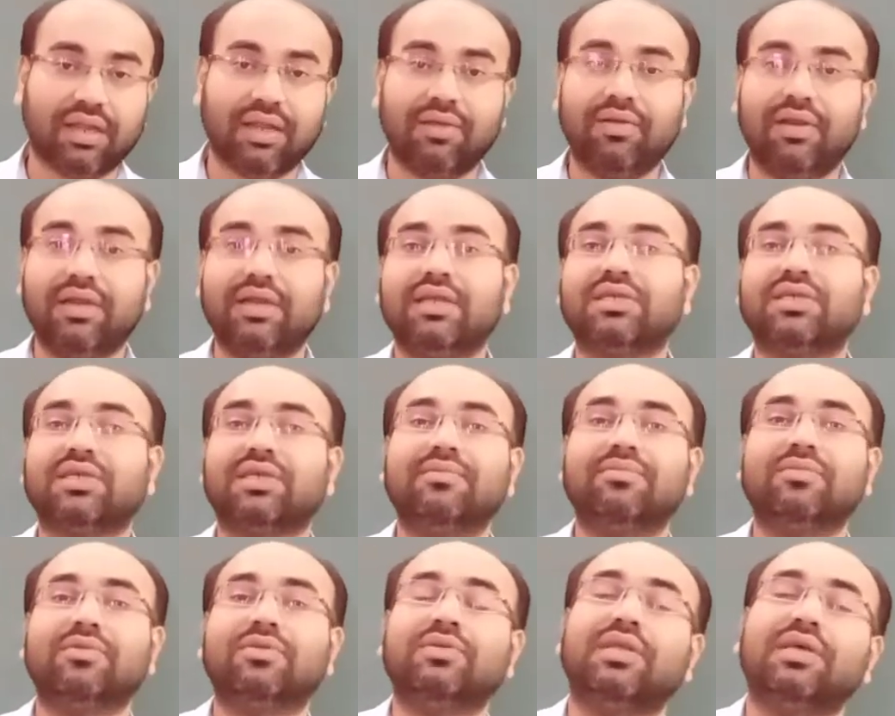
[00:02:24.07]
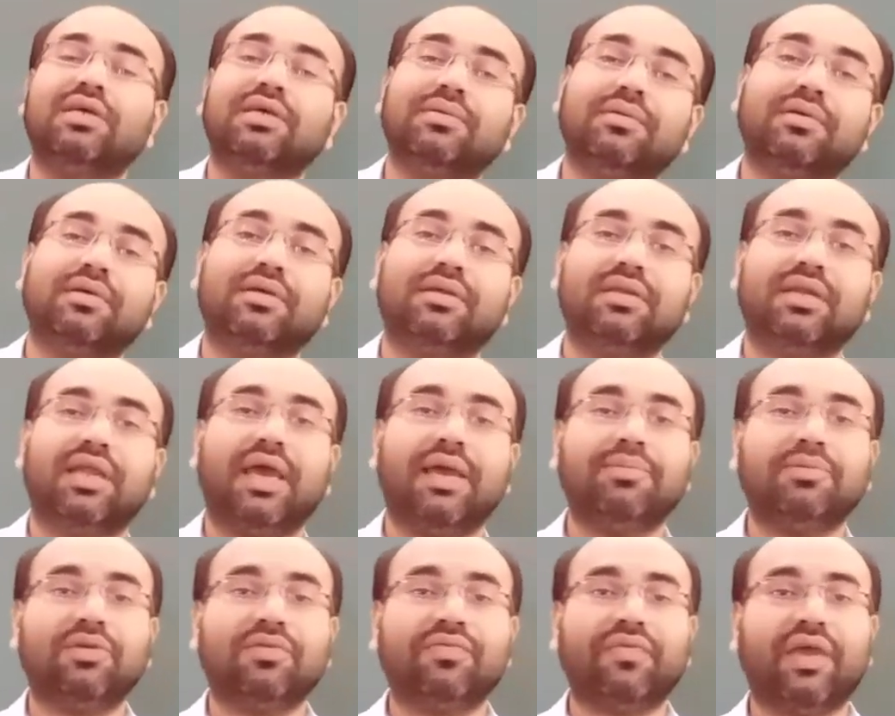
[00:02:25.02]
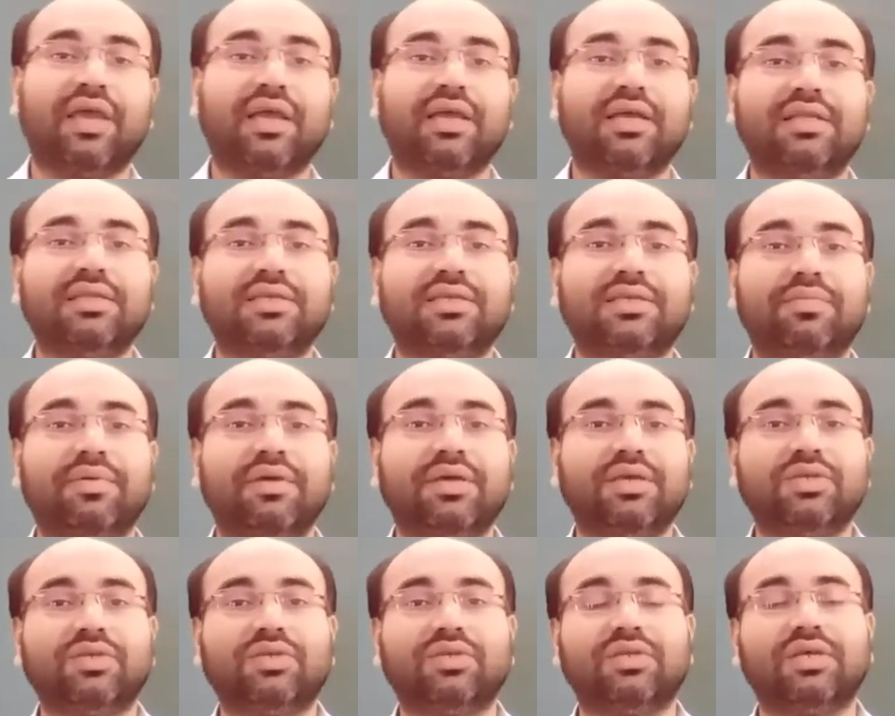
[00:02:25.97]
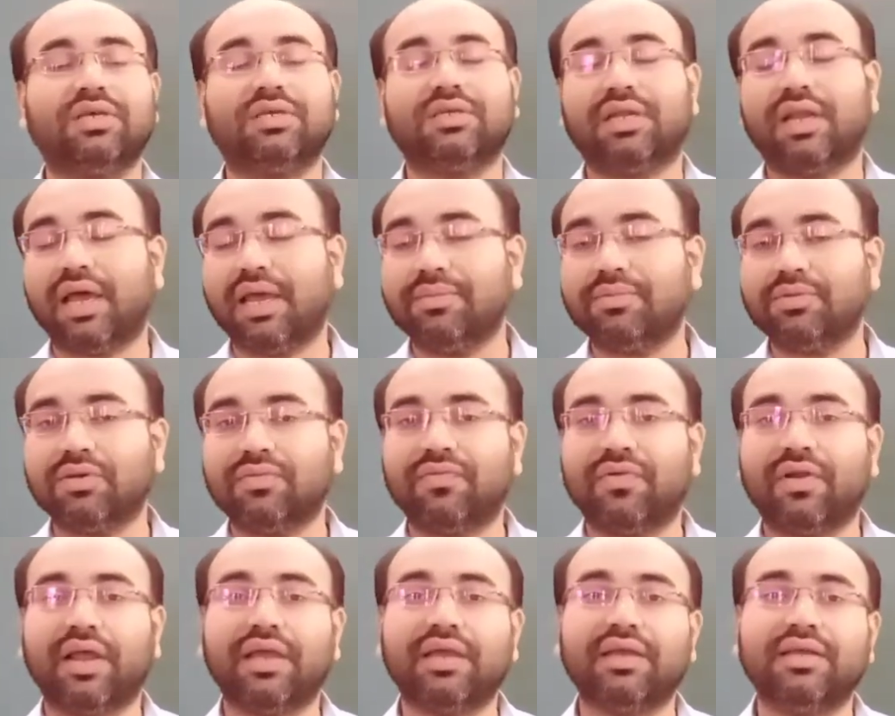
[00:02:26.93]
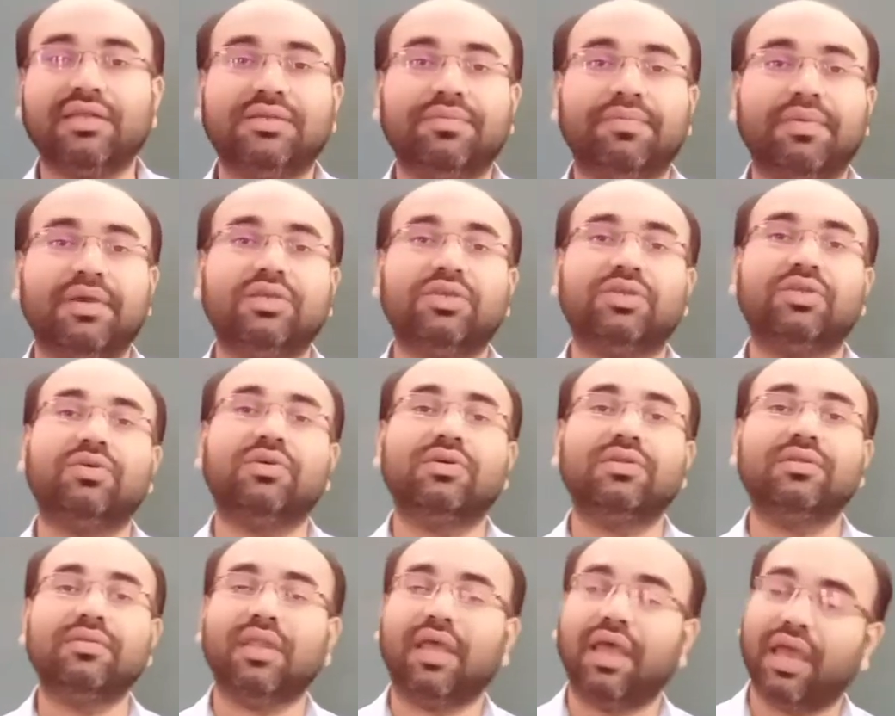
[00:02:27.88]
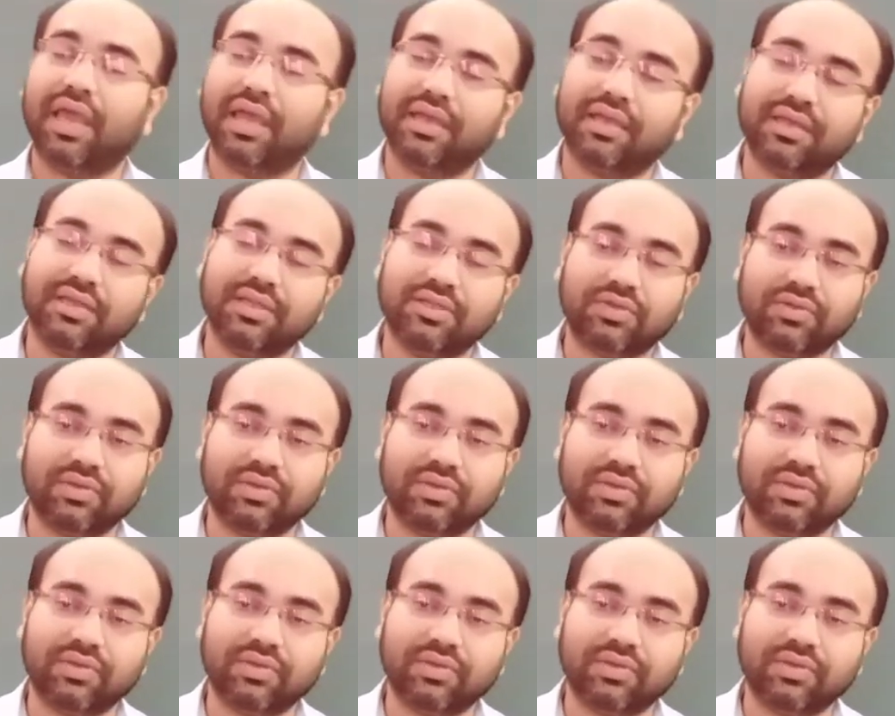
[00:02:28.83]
Now let us come to the types of triangles based on angles.